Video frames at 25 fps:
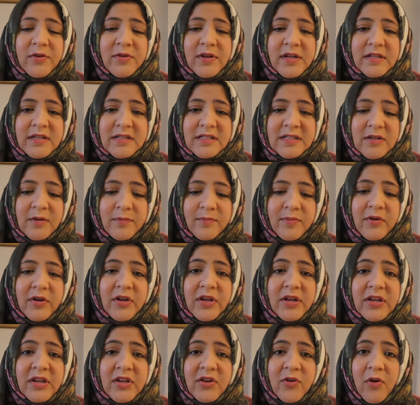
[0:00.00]
You need to still
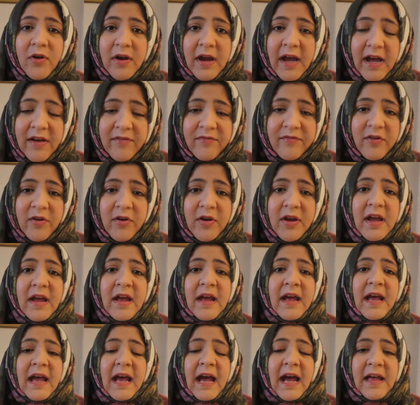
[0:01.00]
put in your effort
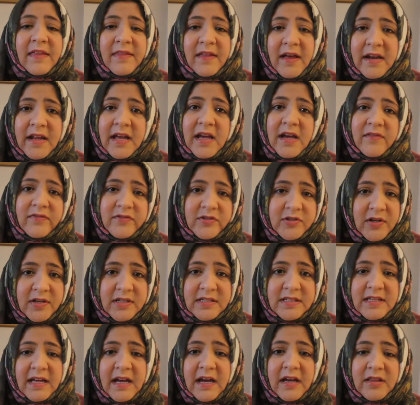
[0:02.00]
and then have
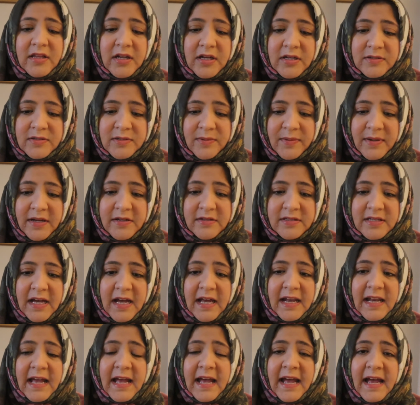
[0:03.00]
trust that Allah subhanahu wa
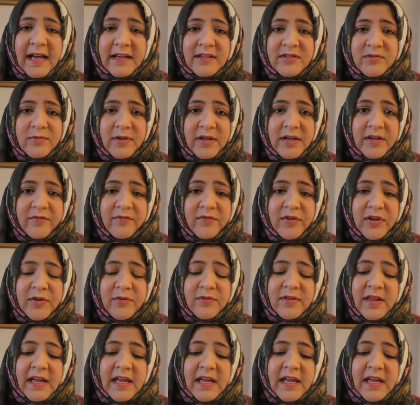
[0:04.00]
ta'ala has written for you.